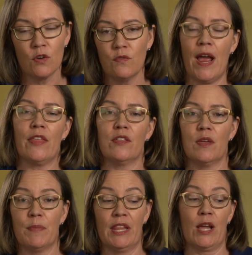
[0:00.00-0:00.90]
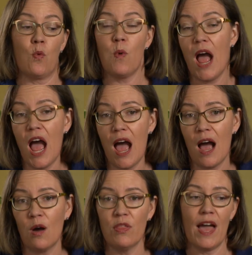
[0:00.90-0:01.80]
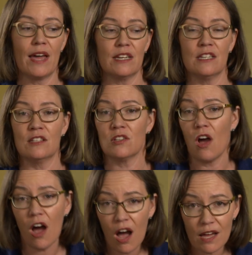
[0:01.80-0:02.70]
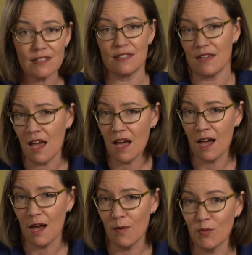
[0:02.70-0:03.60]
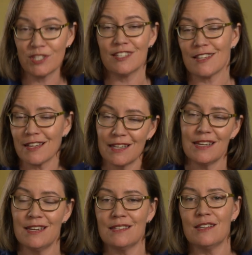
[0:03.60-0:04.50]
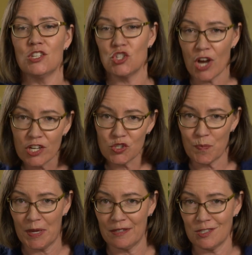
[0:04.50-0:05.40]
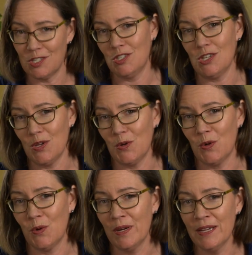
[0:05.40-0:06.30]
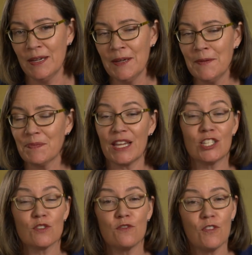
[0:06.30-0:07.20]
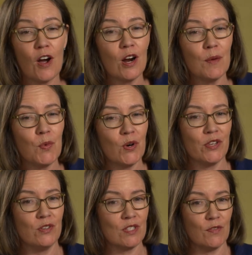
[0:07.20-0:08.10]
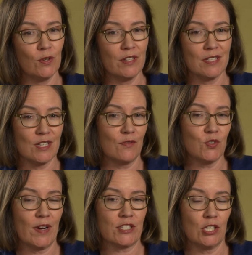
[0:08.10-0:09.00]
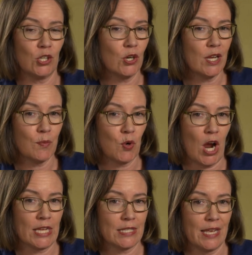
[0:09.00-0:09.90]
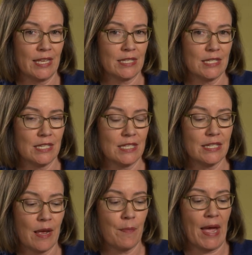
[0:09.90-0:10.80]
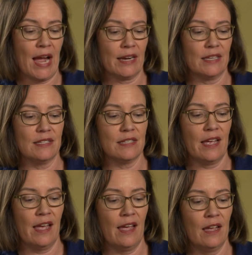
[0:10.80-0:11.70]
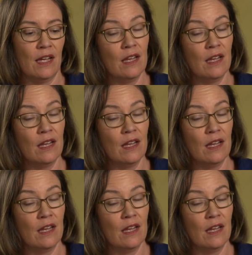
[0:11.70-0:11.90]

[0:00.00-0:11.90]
rather than be like, wow, that is awesome, which is like an easy judgment to do, it's far more useful in a self-directed learning process to step back and say,